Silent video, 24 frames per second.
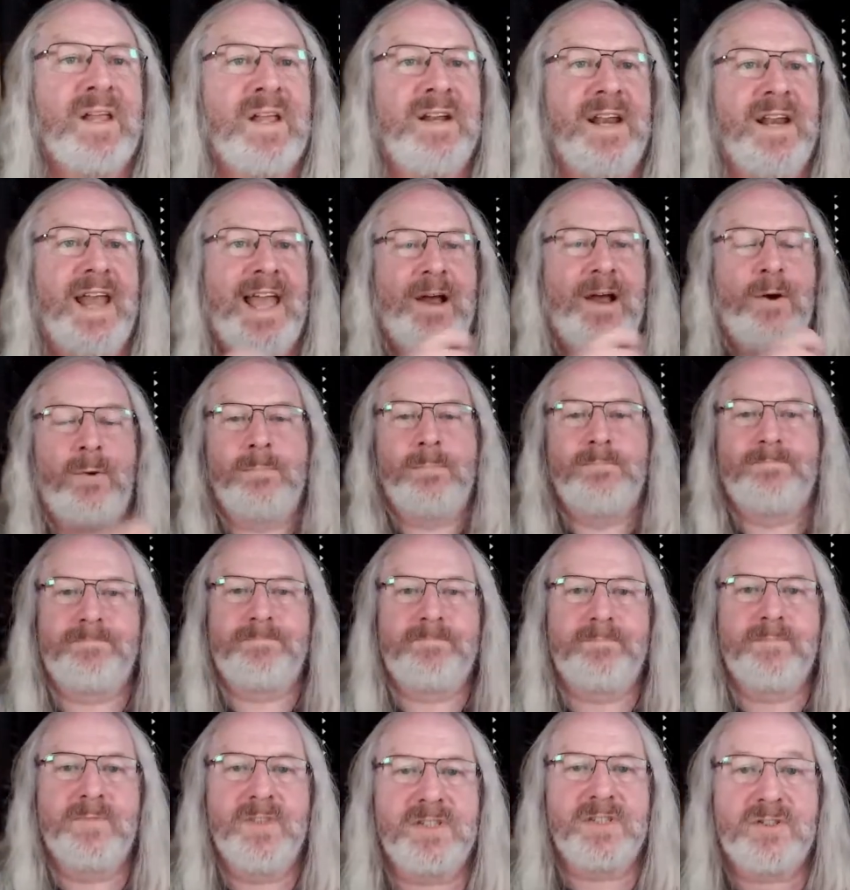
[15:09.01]
Now,
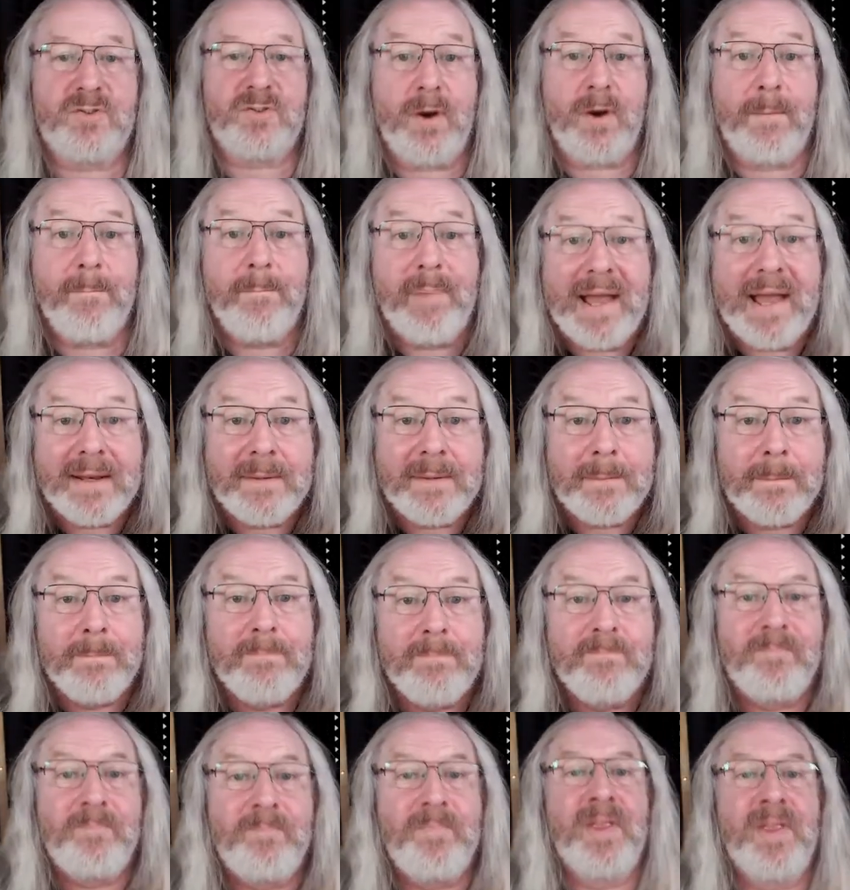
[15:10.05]
the strum pattern.
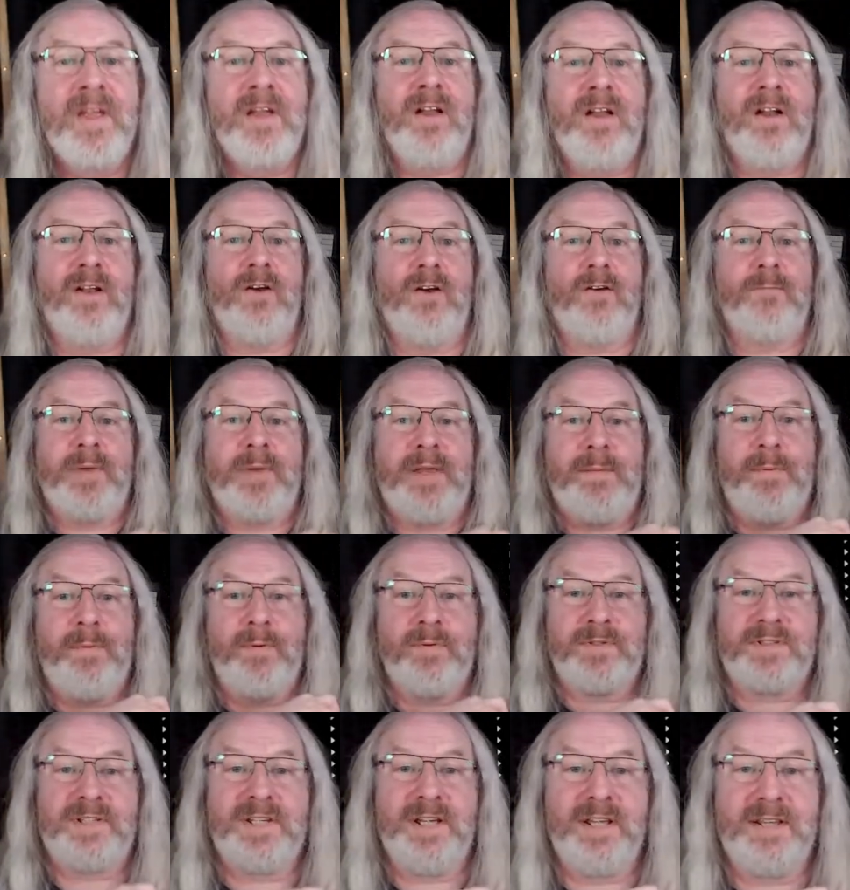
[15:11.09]
A lot of
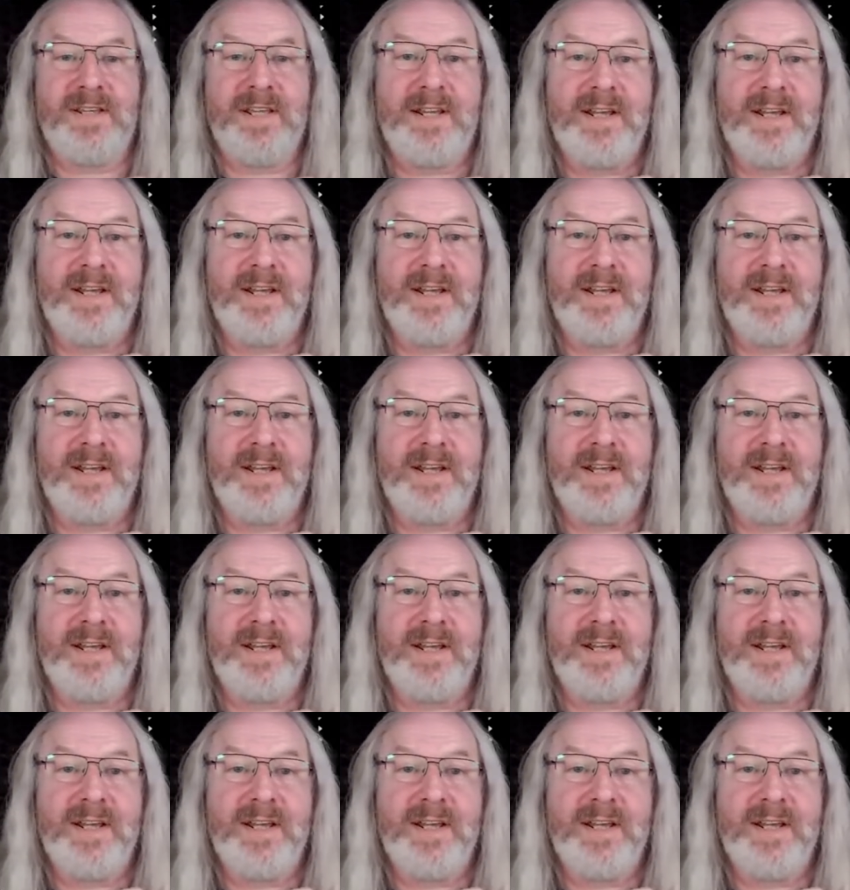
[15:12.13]
people said